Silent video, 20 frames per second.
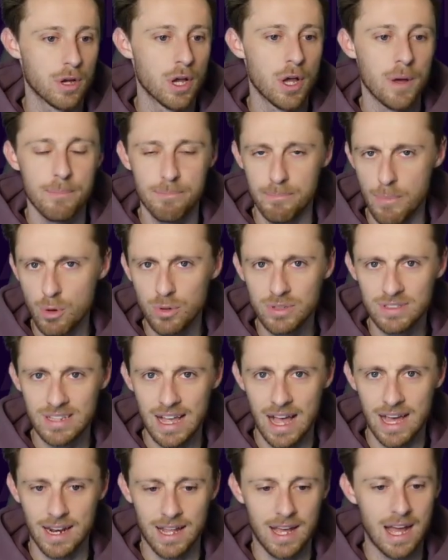Mo
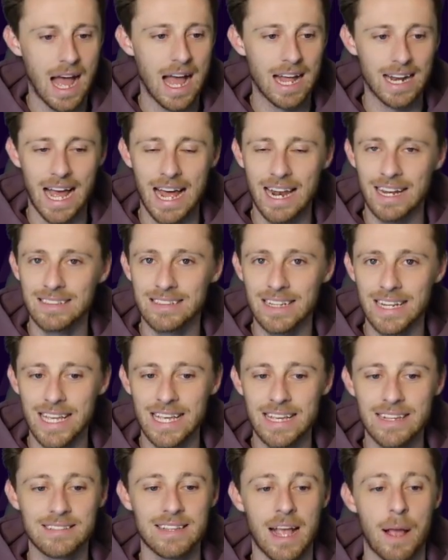Salah and Alexander
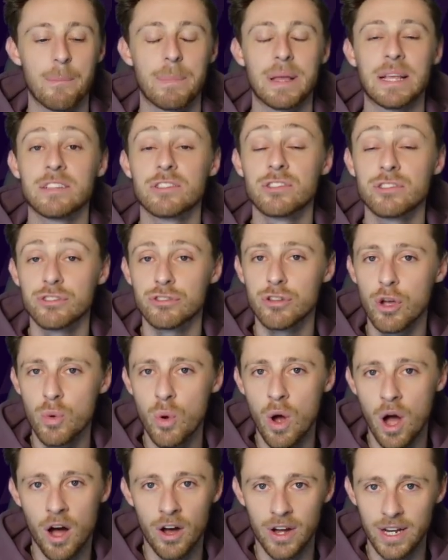Isak being so
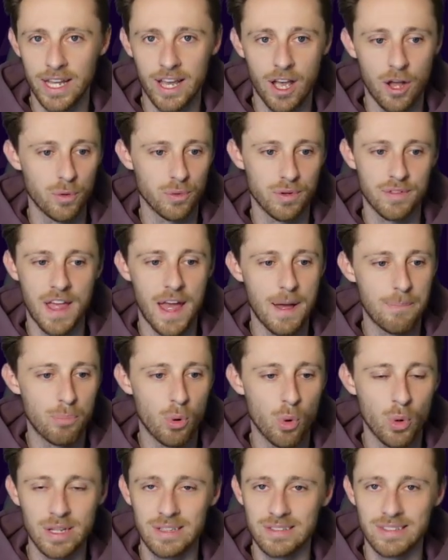highly owned, their
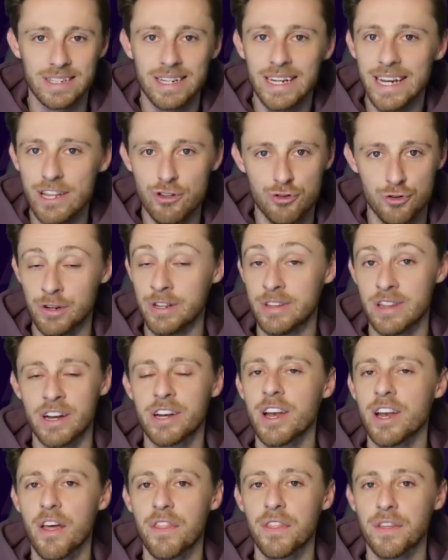points literally done
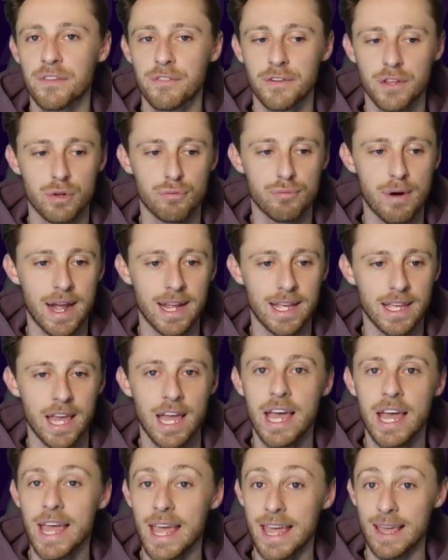nothing for the rank.
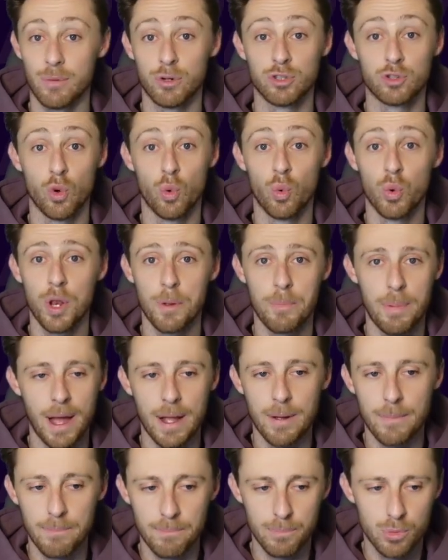It was all
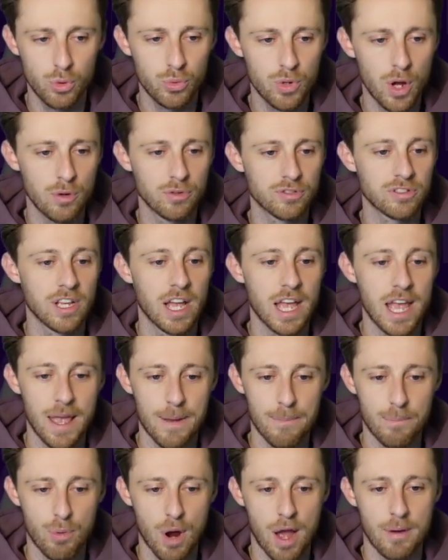about Munoz,
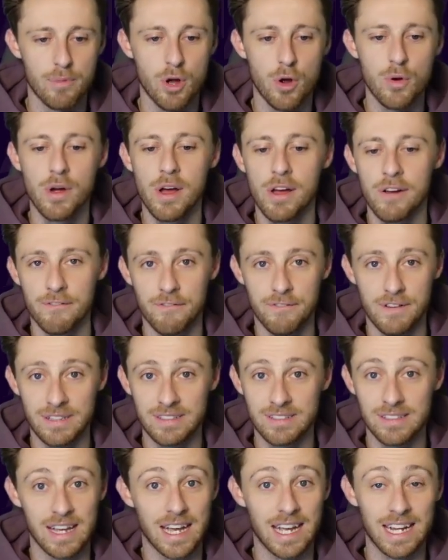Mbeumo,
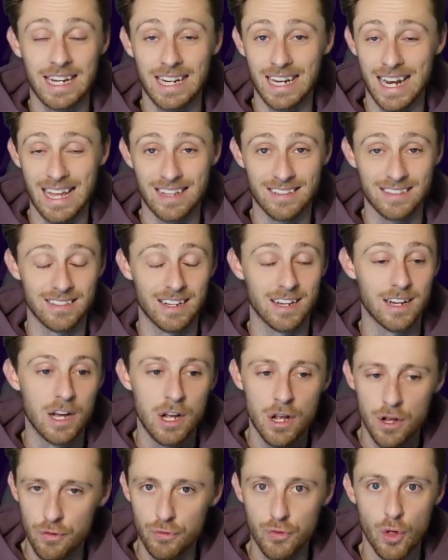Visser and Glasner.
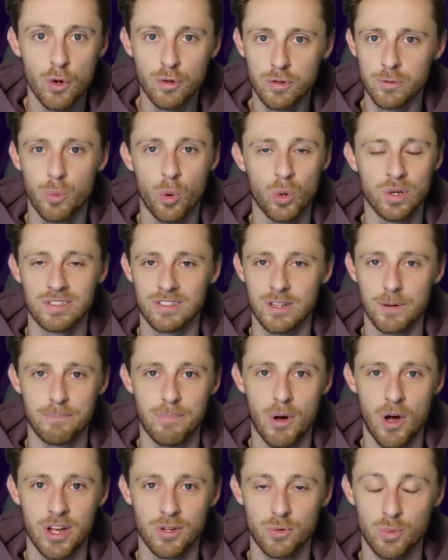Those points
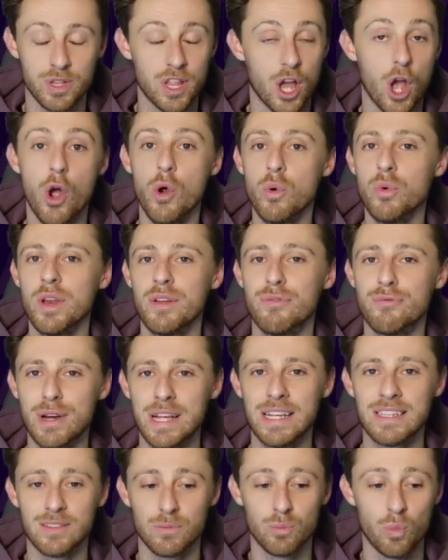combined were the only
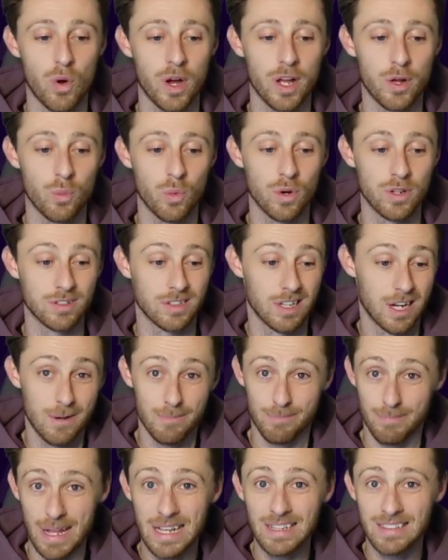reason why it was
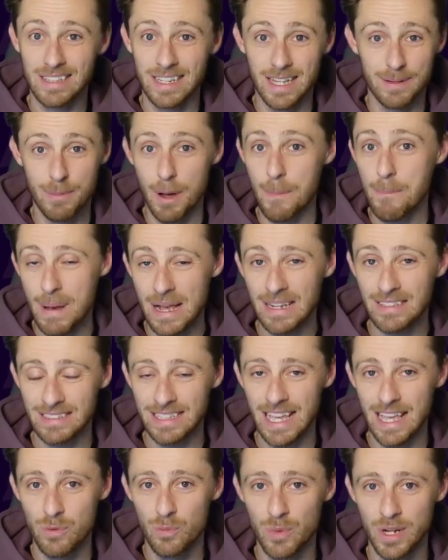basically my best
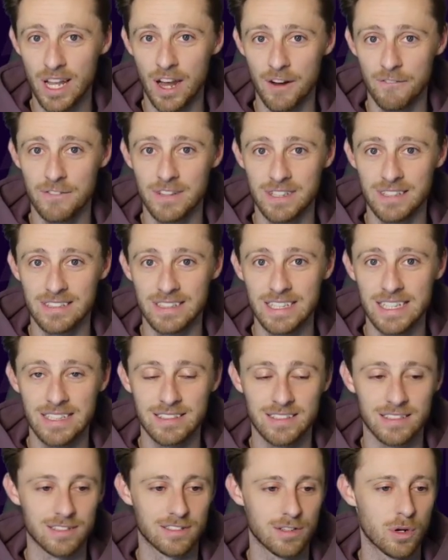game week of the
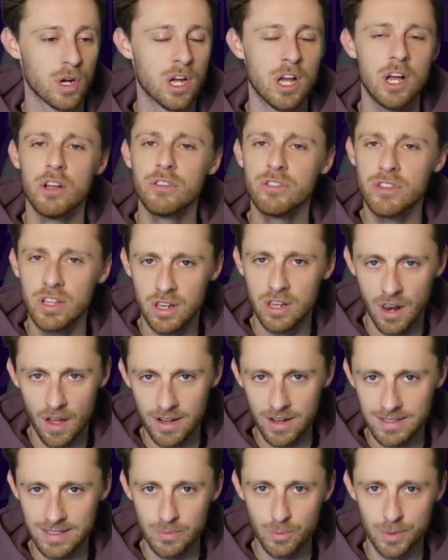season. So
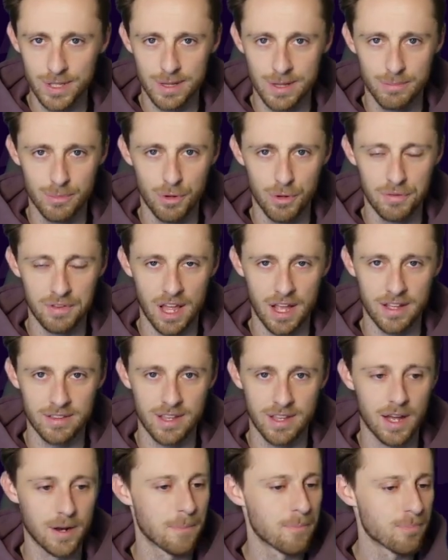delighted with the moves that I'd
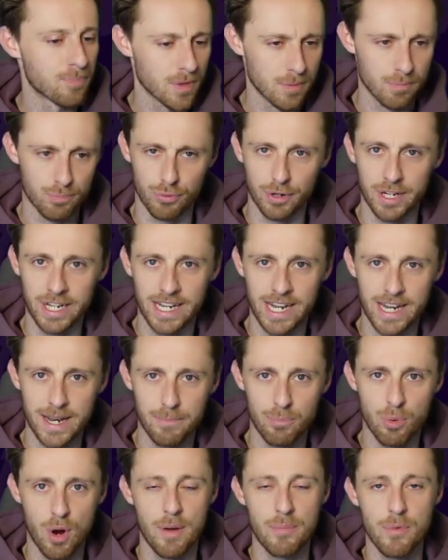done, bringing in
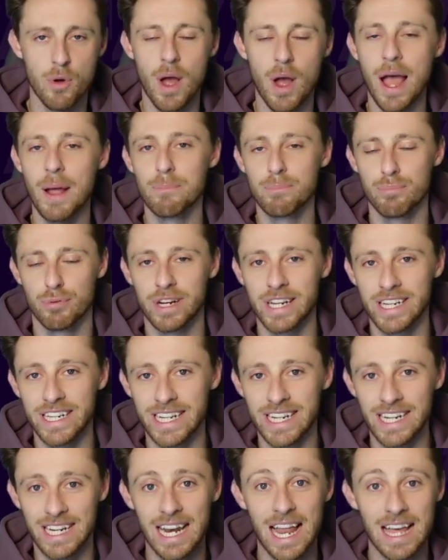Mbeumo and bringing
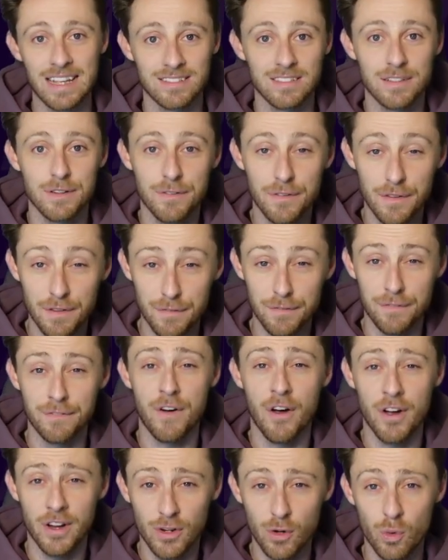in Glasner for the
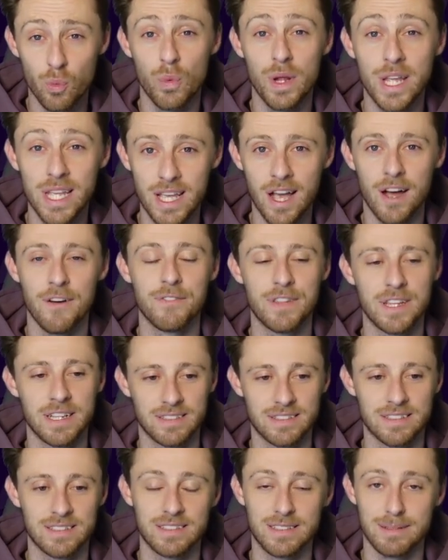final week of the
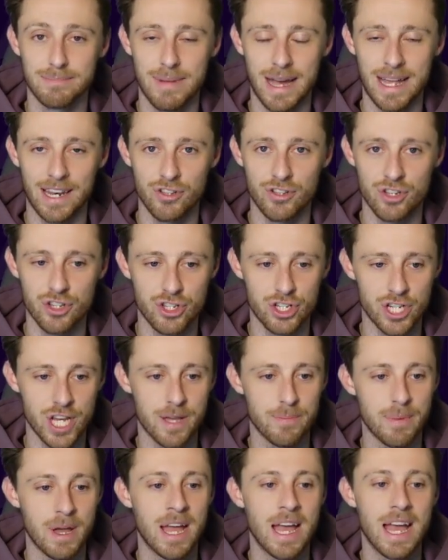assistant manager
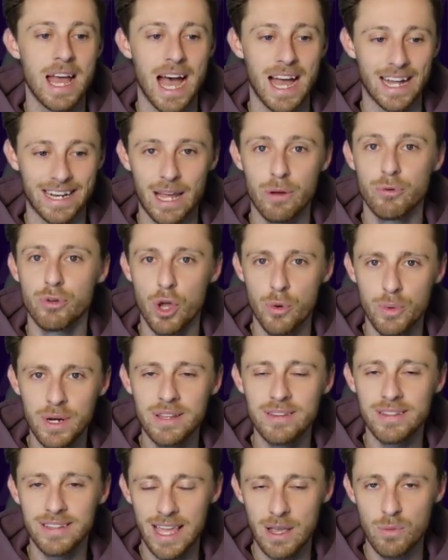chip. And now going
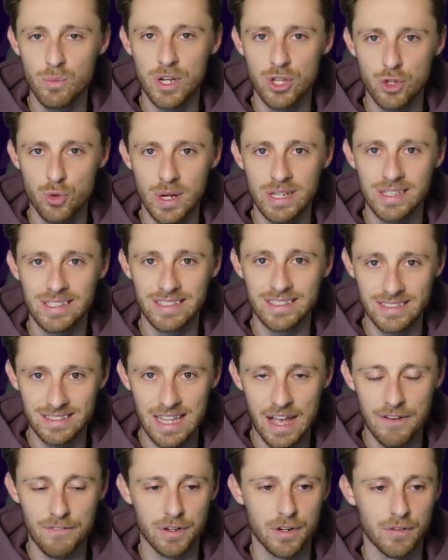into game week
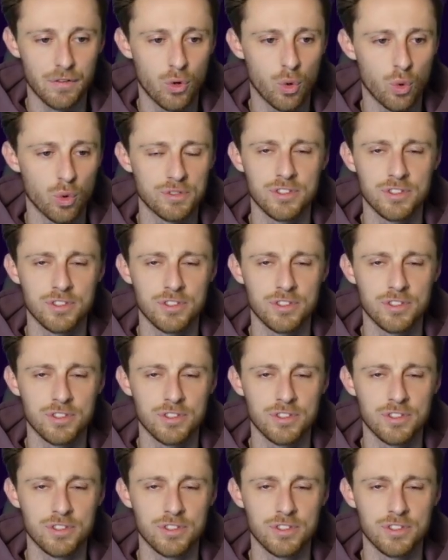27, of course,